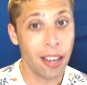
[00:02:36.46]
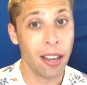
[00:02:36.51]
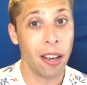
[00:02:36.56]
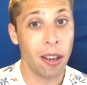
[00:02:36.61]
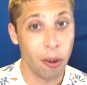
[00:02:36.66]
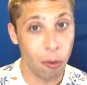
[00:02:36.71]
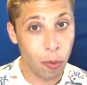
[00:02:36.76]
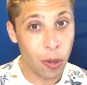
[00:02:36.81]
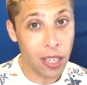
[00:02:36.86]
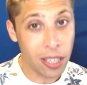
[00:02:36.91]

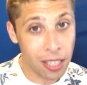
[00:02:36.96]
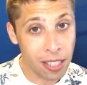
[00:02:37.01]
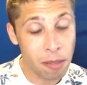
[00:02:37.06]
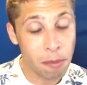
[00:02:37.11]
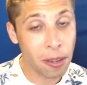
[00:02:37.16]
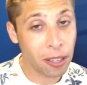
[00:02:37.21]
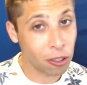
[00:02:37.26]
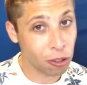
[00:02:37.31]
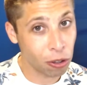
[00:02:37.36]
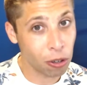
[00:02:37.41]
we need to
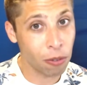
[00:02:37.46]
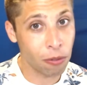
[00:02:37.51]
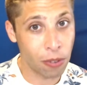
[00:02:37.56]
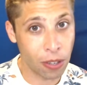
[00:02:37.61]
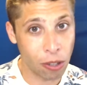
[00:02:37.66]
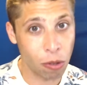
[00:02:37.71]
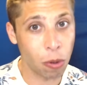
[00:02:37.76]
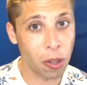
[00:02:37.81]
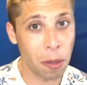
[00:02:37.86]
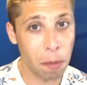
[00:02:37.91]
make sure it
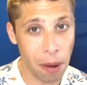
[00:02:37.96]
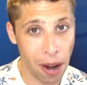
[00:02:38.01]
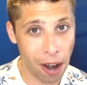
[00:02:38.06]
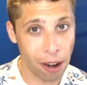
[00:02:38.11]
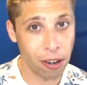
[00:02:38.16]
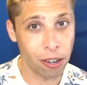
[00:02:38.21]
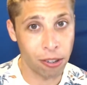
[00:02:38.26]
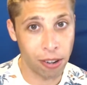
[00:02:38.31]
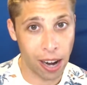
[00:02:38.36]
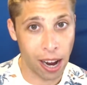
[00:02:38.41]
fits with the
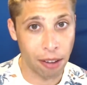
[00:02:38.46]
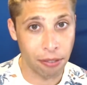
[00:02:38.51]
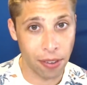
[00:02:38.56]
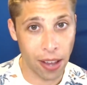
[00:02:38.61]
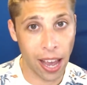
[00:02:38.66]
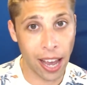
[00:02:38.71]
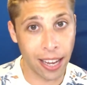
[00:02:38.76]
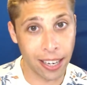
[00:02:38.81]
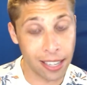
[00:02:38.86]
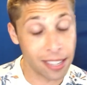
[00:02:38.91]
paragraph,
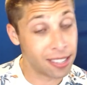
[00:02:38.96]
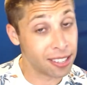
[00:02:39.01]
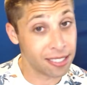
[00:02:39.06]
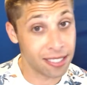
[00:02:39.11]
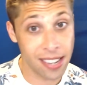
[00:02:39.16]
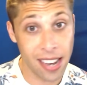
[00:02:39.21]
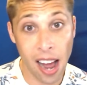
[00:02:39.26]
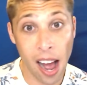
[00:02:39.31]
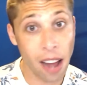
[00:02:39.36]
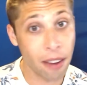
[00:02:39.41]
and it does
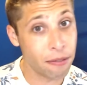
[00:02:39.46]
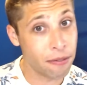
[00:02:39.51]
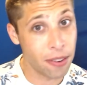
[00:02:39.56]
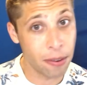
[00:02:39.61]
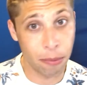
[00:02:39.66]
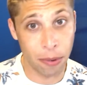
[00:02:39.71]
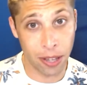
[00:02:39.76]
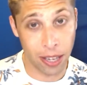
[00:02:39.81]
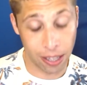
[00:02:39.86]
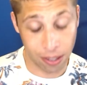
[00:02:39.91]
not fit
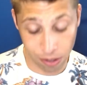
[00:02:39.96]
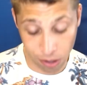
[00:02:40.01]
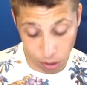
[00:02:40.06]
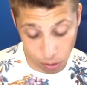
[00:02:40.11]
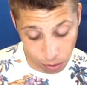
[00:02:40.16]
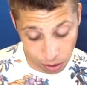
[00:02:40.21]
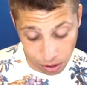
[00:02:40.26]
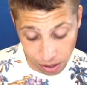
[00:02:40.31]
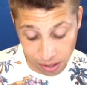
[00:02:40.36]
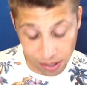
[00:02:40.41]
with it. So
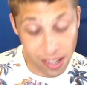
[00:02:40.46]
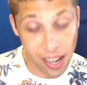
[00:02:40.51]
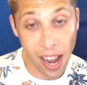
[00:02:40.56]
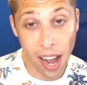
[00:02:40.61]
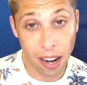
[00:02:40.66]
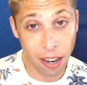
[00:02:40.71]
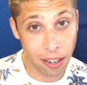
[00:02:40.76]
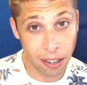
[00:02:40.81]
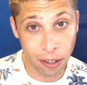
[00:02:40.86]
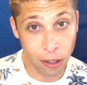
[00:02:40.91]
it does
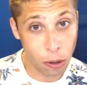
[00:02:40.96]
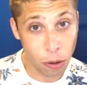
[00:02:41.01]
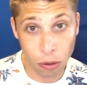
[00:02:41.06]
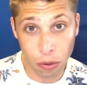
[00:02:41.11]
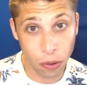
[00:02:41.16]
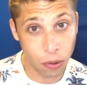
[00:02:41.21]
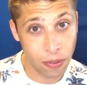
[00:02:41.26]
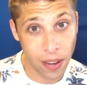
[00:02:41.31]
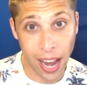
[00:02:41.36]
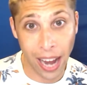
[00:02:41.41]
not a
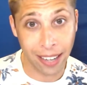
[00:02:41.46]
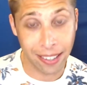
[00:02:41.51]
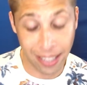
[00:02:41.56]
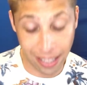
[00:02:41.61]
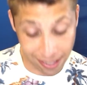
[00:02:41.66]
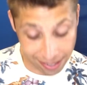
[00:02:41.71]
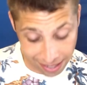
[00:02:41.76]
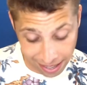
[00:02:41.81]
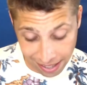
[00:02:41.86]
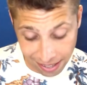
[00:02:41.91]
useful fact. It
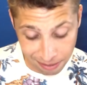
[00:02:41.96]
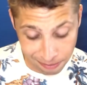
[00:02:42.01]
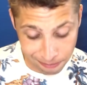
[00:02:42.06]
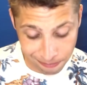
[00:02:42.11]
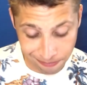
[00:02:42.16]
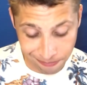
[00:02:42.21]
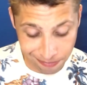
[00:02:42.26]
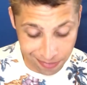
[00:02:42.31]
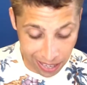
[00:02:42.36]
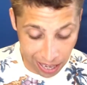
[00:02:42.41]
is a
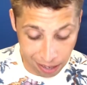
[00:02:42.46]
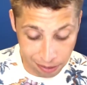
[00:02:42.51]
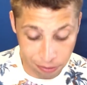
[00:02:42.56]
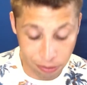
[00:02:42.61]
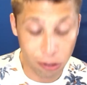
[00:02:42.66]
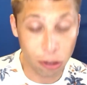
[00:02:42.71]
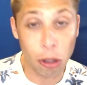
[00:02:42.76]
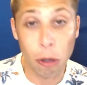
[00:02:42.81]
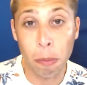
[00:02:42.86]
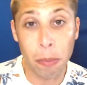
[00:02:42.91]
kind of
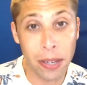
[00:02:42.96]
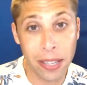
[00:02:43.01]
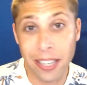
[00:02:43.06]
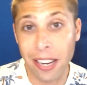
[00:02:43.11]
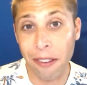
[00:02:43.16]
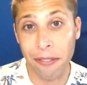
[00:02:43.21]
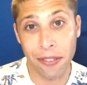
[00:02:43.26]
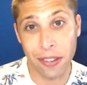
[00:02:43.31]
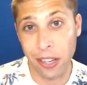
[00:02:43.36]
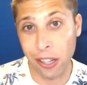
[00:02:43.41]
stupid
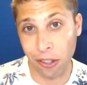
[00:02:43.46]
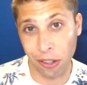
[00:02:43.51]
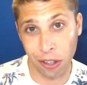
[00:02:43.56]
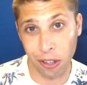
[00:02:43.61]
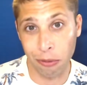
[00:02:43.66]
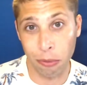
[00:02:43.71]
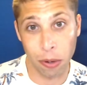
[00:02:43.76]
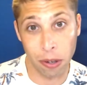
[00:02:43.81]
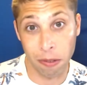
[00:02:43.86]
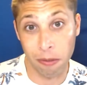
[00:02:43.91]
definition
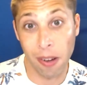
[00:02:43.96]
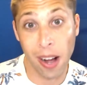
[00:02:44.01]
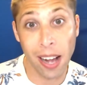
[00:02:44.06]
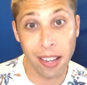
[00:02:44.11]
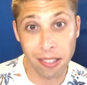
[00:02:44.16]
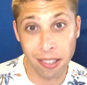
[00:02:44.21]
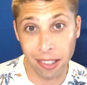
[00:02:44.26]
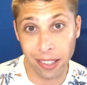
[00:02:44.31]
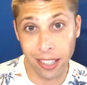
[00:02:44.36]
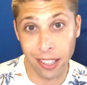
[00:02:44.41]
of what a
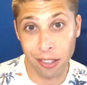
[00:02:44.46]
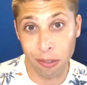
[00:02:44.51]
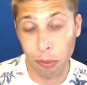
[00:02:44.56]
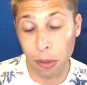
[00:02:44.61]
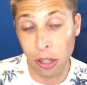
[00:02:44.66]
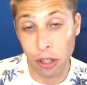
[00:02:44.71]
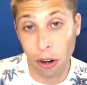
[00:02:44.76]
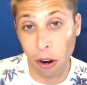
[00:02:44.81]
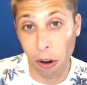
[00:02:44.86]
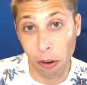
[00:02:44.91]
fossil is.
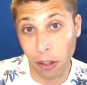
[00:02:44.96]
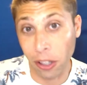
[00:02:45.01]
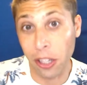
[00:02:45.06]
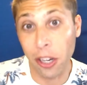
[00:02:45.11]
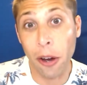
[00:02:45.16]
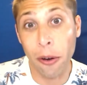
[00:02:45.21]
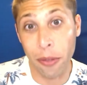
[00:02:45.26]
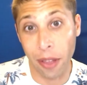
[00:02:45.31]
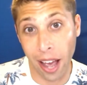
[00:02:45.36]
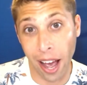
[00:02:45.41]
We already
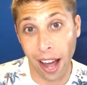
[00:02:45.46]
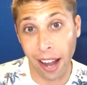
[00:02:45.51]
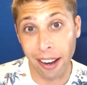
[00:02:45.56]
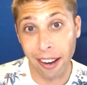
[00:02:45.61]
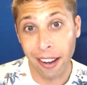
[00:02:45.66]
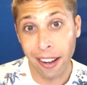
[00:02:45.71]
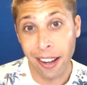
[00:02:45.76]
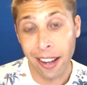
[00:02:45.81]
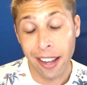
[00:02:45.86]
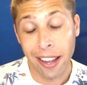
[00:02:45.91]
know that,
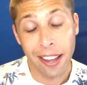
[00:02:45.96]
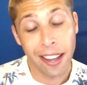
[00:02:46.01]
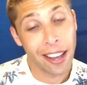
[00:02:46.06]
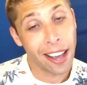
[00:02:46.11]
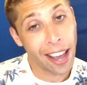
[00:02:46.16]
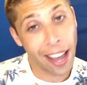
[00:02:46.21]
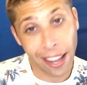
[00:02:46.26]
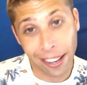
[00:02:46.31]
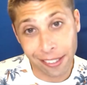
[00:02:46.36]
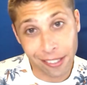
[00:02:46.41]

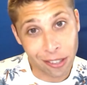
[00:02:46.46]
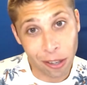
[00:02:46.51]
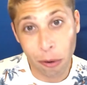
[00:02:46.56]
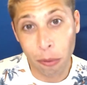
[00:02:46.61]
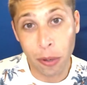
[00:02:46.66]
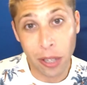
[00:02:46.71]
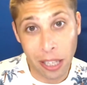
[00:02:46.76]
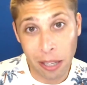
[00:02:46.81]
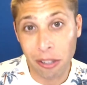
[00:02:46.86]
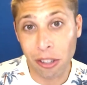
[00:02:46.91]
and so
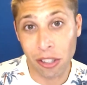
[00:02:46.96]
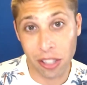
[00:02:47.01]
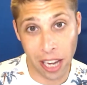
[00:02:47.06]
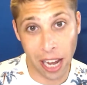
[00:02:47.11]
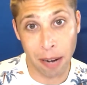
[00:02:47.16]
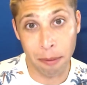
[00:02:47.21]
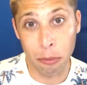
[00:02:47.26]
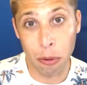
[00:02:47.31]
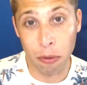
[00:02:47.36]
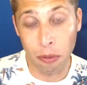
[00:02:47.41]
we can just
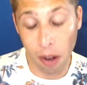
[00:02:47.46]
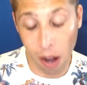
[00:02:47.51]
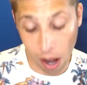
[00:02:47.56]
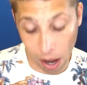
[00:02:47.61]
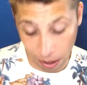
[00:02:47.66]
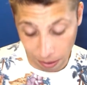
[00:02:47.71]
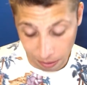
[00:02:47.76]
kind of move on.